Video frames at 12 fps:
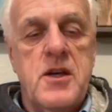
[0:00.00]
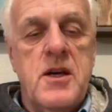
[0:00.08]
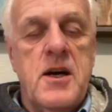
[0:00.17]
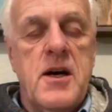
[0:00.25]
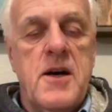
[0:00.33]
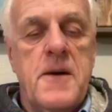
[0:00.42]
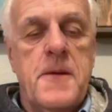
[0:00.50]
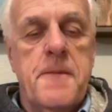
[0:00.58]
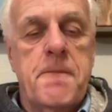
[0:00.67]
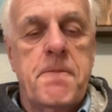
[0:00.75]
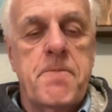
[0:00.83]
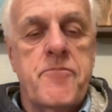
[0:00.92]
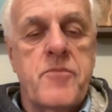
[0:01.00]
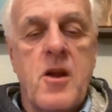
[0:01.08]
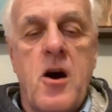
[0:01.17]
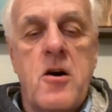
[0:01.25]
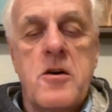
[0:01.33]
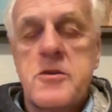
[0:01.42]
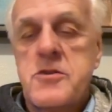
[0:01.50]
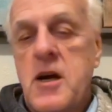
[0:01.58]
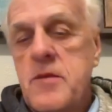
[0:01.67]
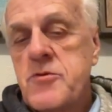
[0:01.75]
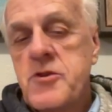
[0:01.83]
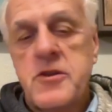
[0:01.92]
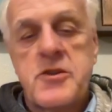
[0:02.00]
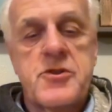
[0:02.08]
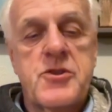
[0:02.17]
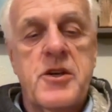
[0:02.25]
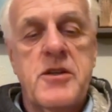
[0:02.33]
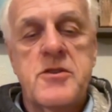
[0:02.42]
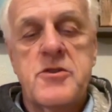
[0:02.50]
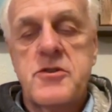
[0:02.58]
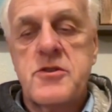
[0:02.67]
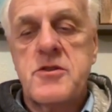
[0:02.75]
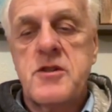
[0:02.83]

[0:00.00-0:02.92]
All timeshare exchanges